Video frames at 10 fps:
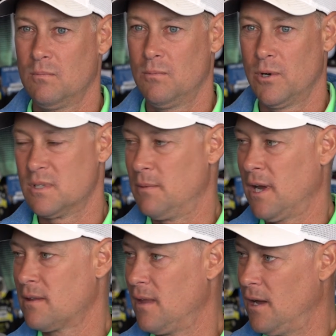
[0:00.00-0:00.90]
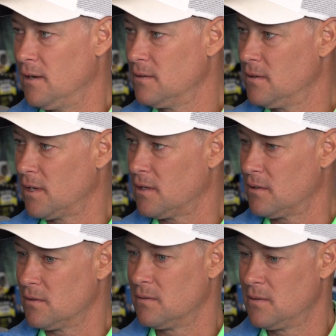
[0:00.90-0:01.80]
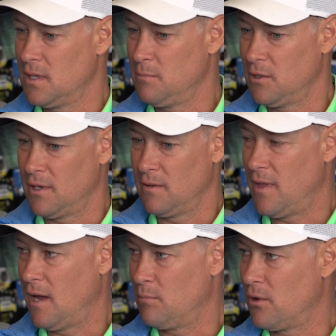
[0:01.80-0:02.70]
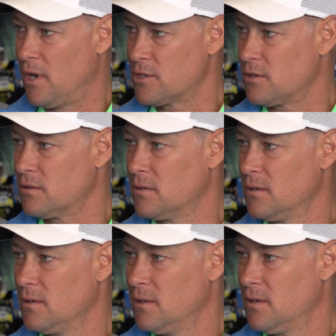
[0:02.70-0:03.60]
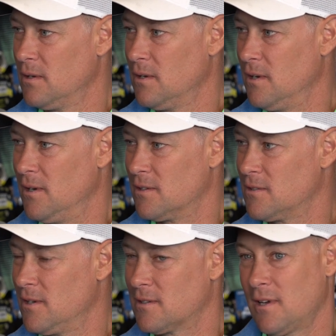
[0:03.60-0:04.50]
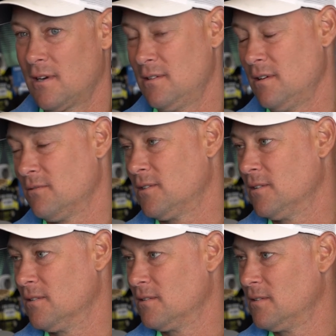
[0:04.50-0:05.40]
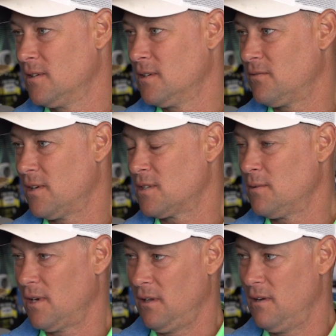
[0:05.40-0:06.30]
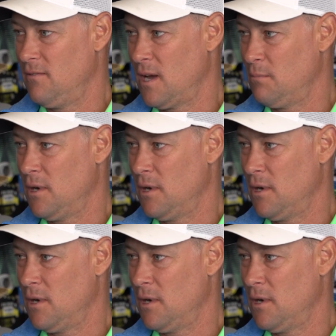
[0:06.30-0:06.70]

brings back that that can emulate that pressure, and it's it's kind of tough to to find something that I love that